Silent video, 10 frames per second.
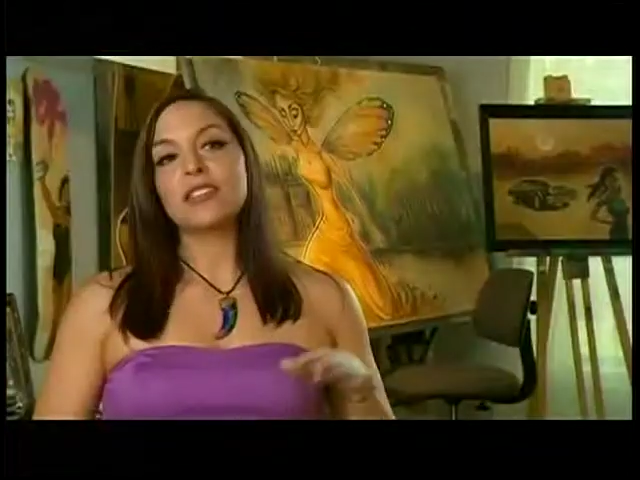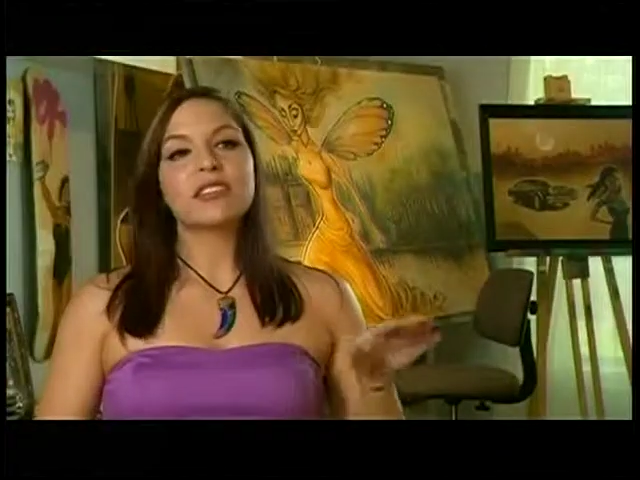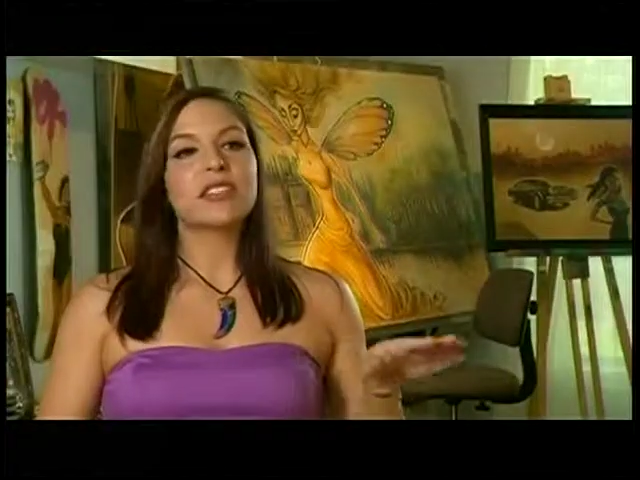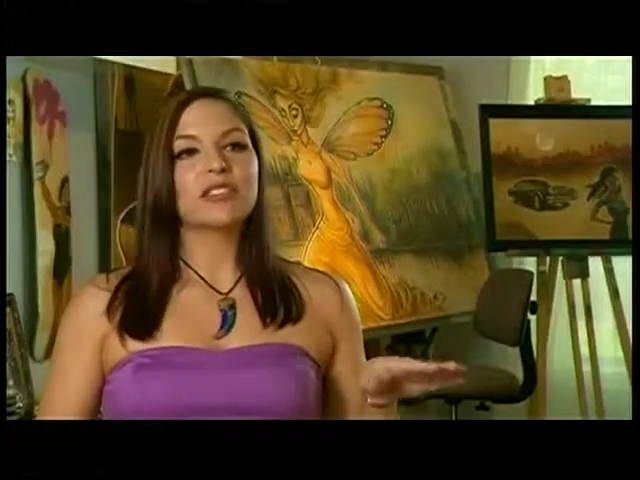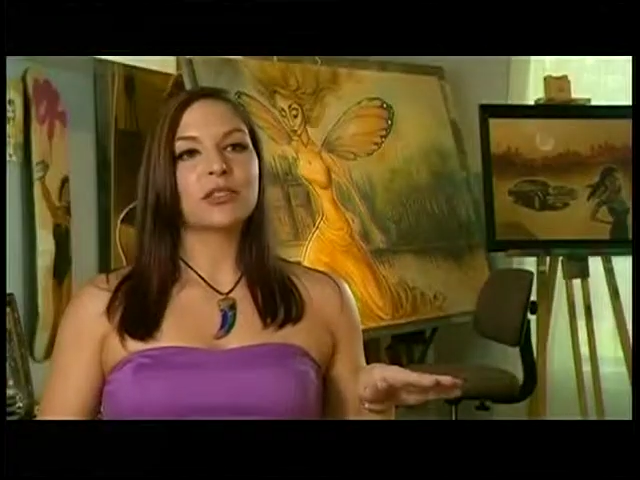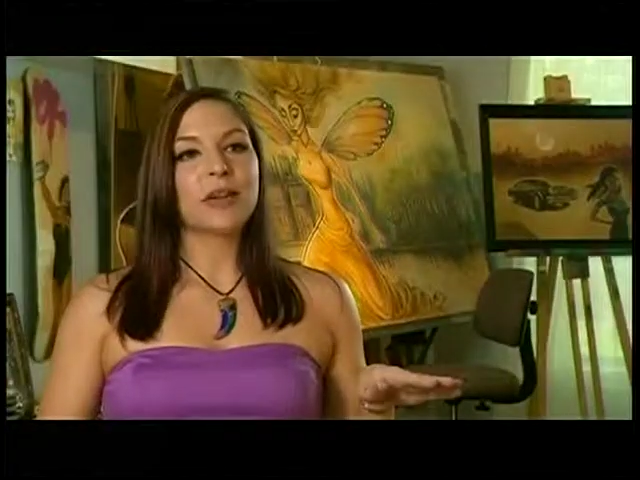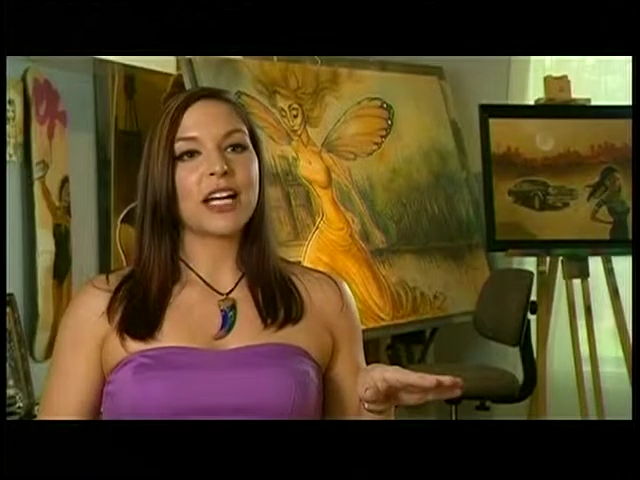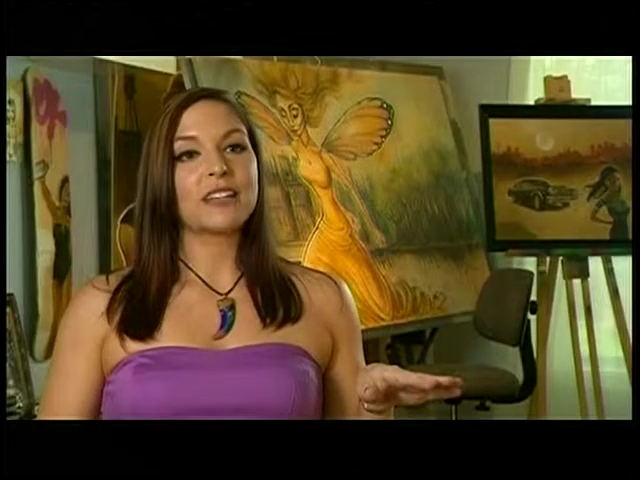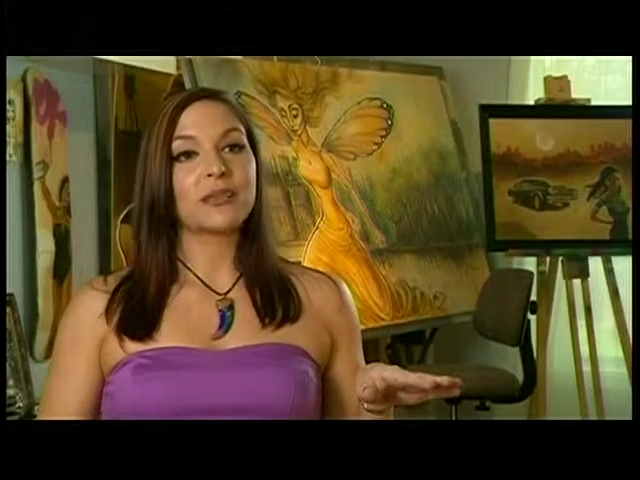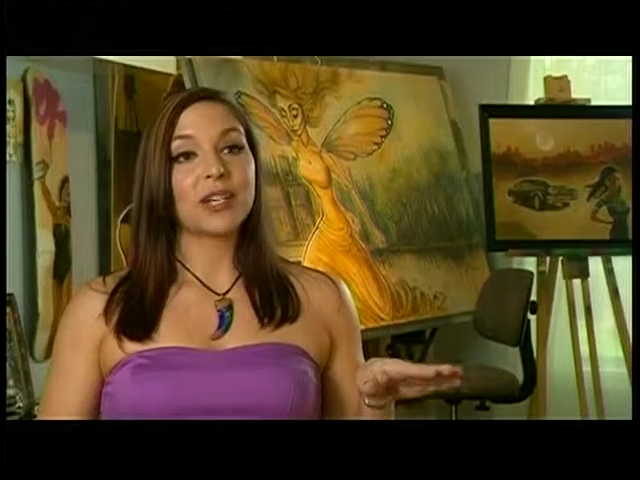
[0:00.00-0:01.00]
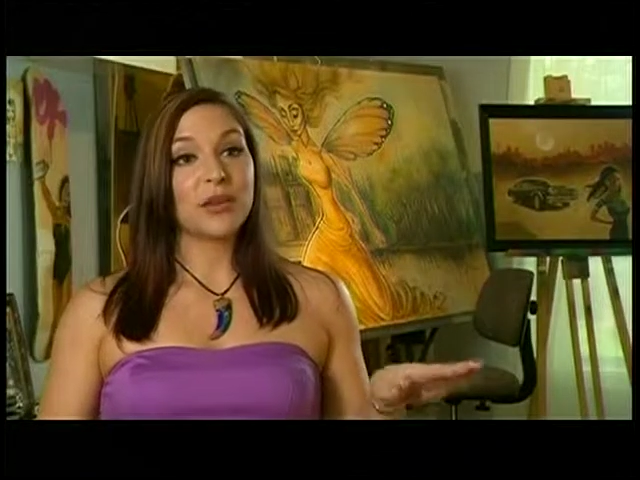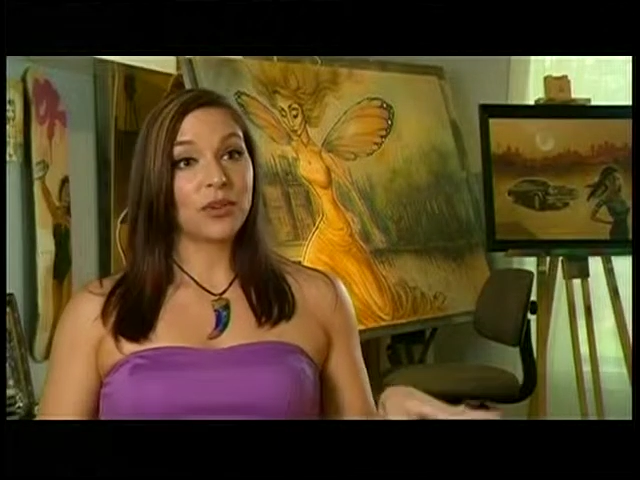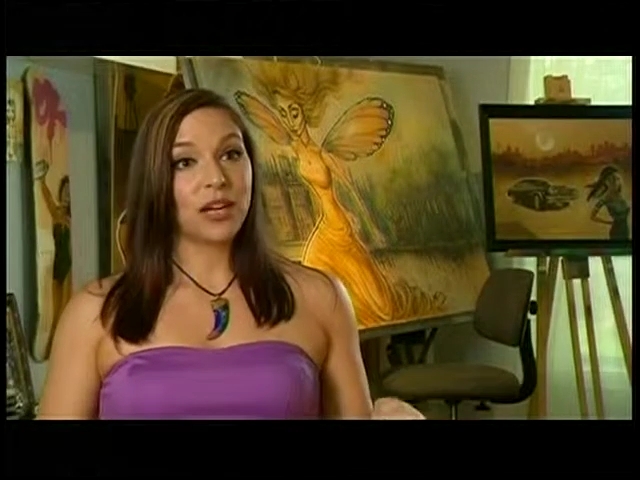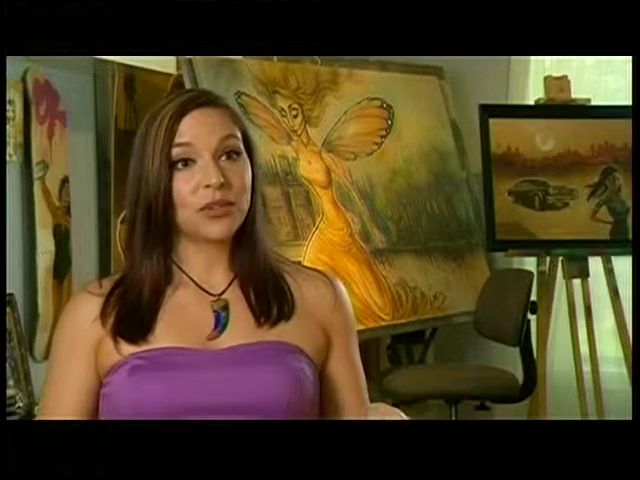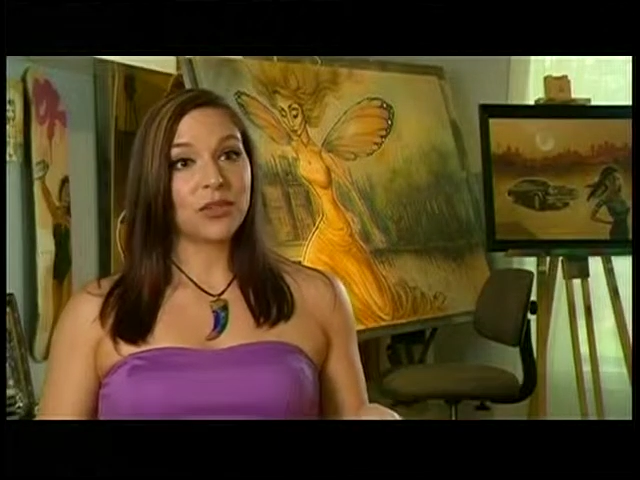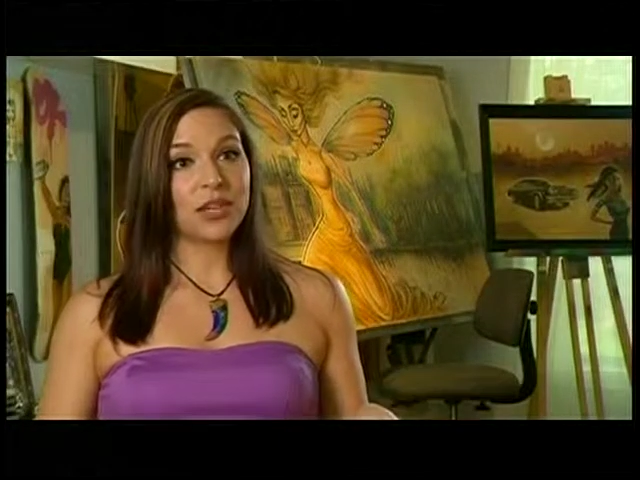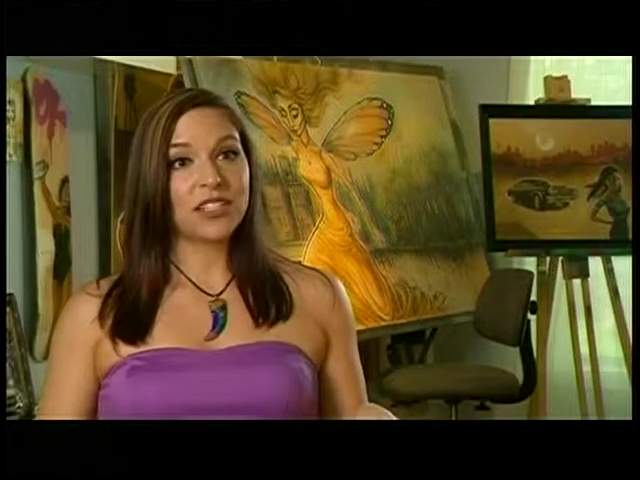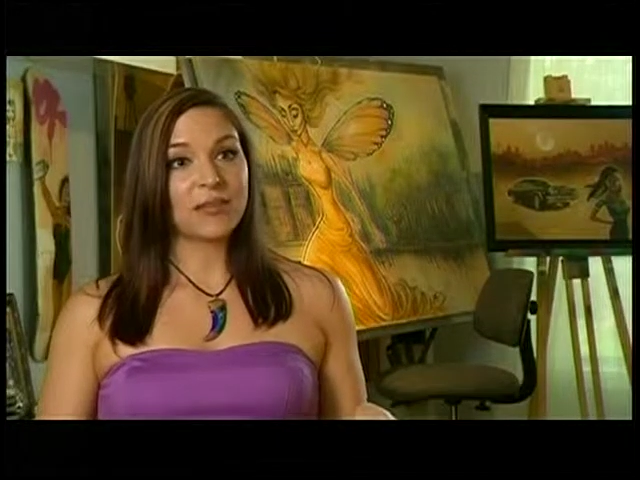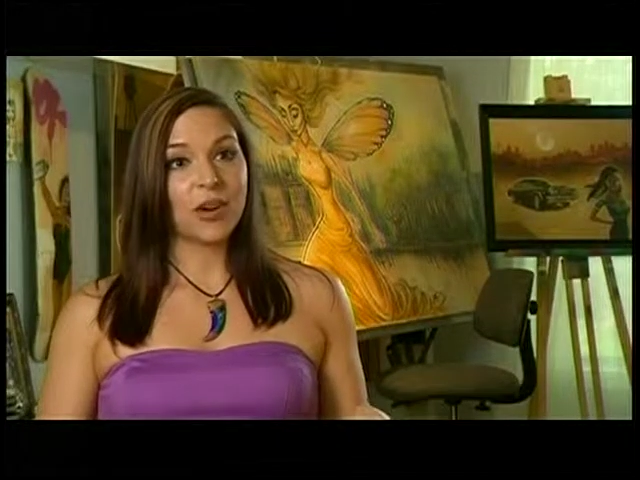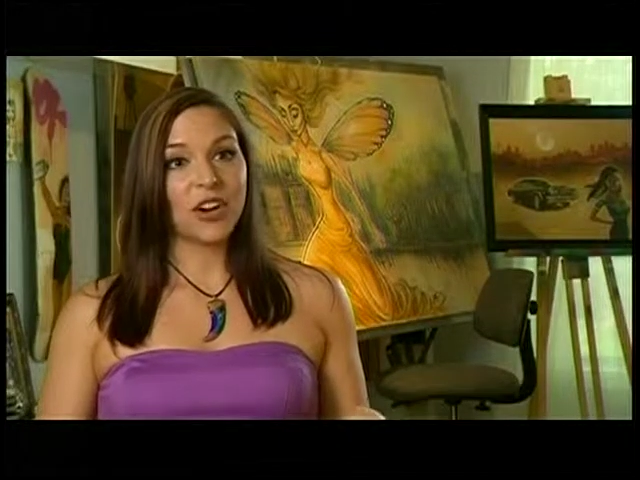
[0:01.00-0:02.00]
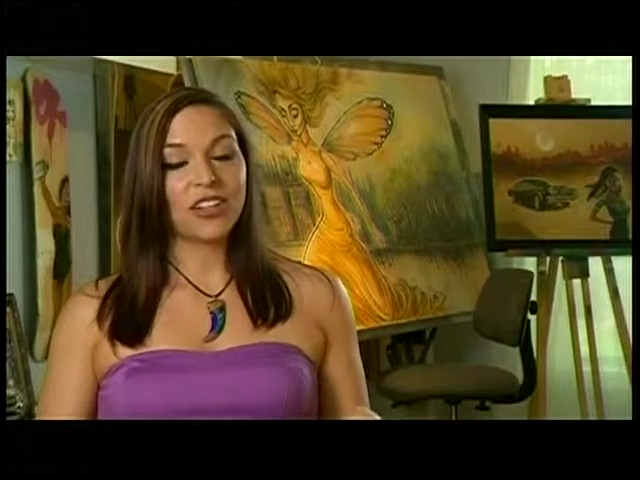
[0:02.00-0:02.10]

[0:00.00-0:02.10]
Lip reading: My little sister passed away when I was quite